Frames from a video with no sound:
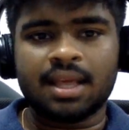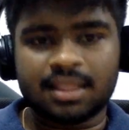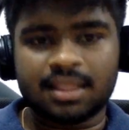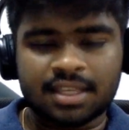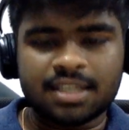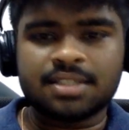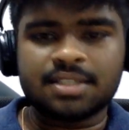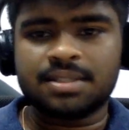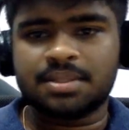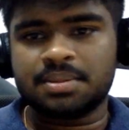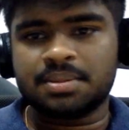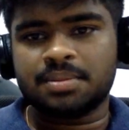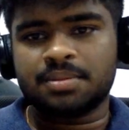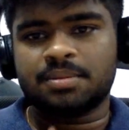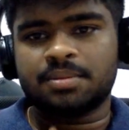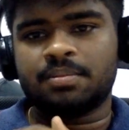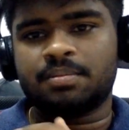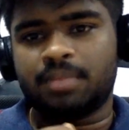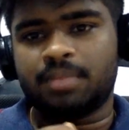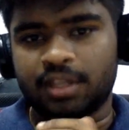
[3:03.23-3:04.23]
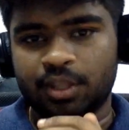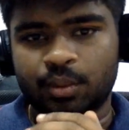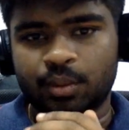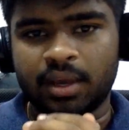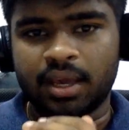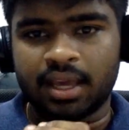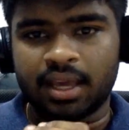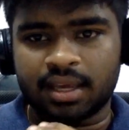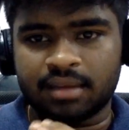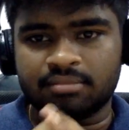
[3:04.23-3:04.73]
This, by the
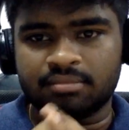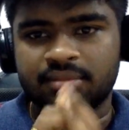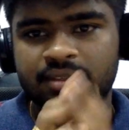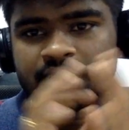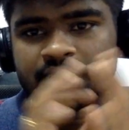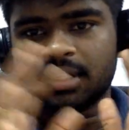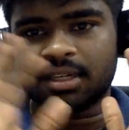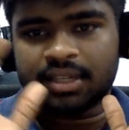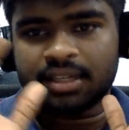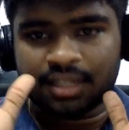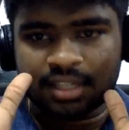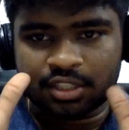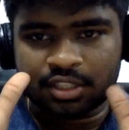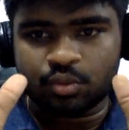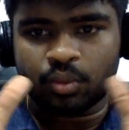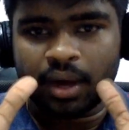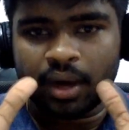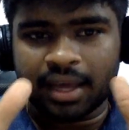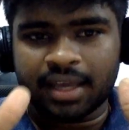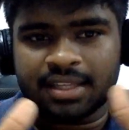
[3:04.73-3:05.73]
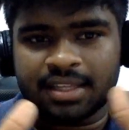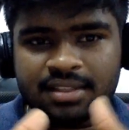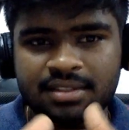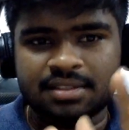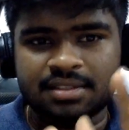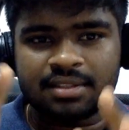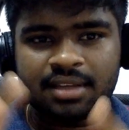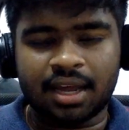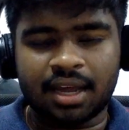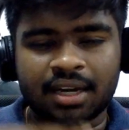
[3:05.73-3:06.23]
way, is why it's
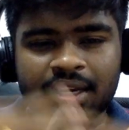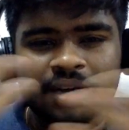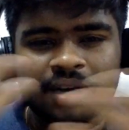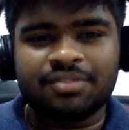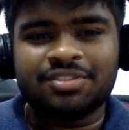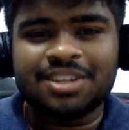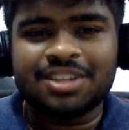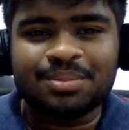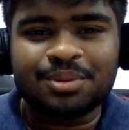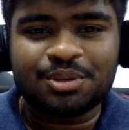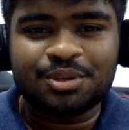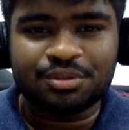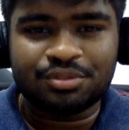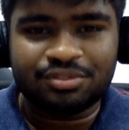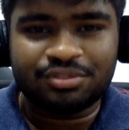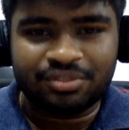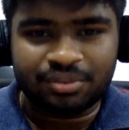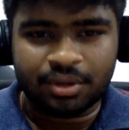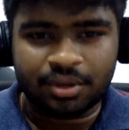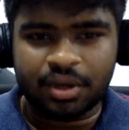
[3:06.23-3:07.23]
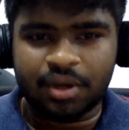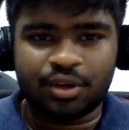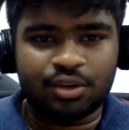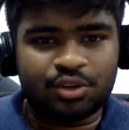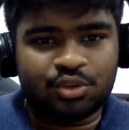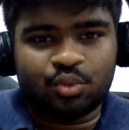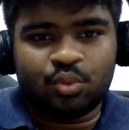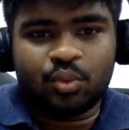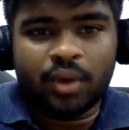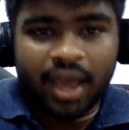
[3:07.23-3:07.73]
uncomfortable
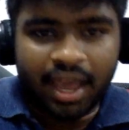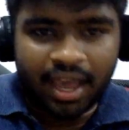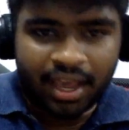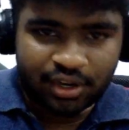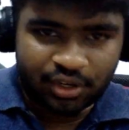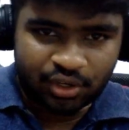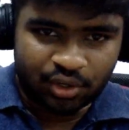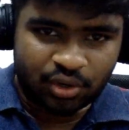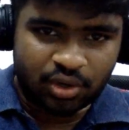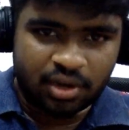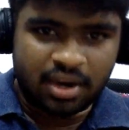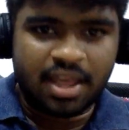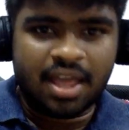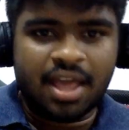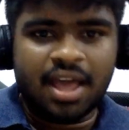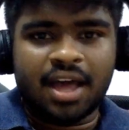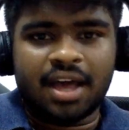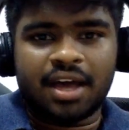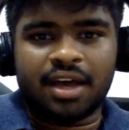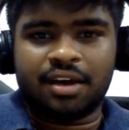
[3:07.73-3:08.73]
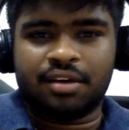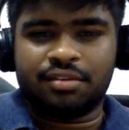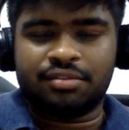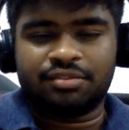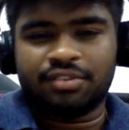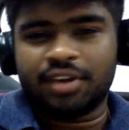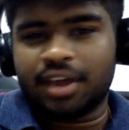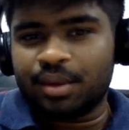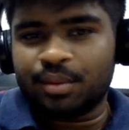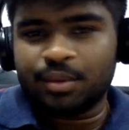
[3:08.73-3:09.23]
to wear your
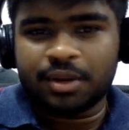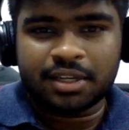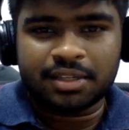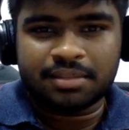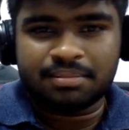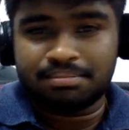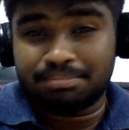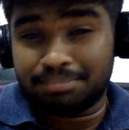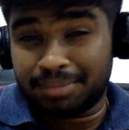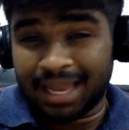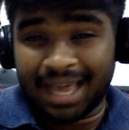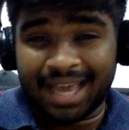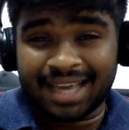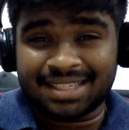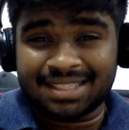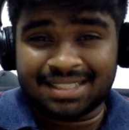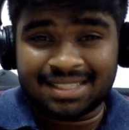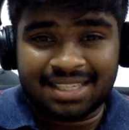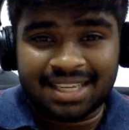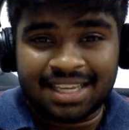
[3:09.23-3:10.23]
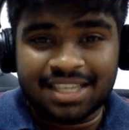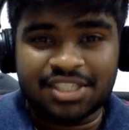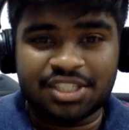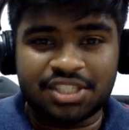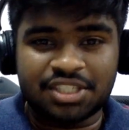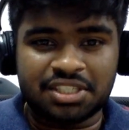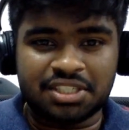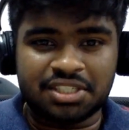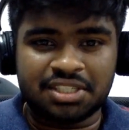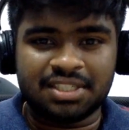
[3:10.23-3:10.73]
favorite black
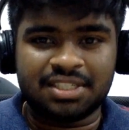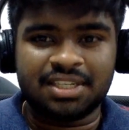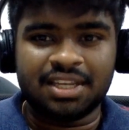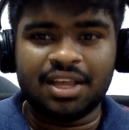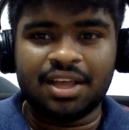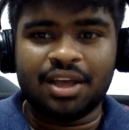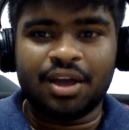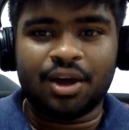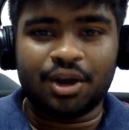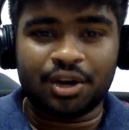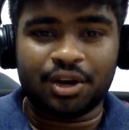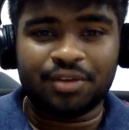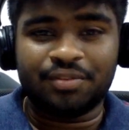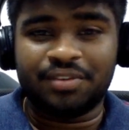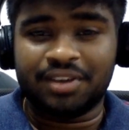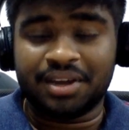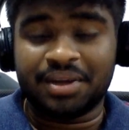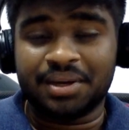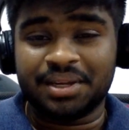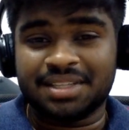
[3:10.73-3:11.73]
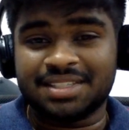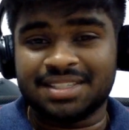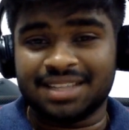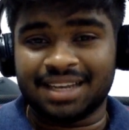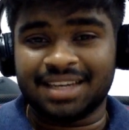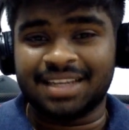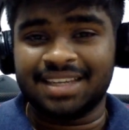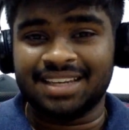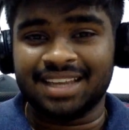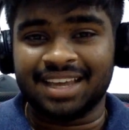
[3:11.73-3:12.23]
T-shirt on a very
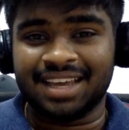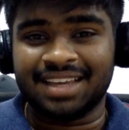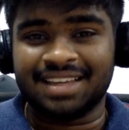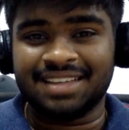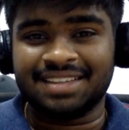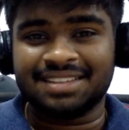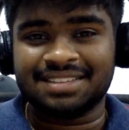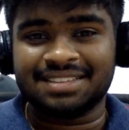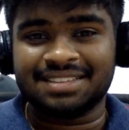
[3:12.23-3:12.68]
sunny day.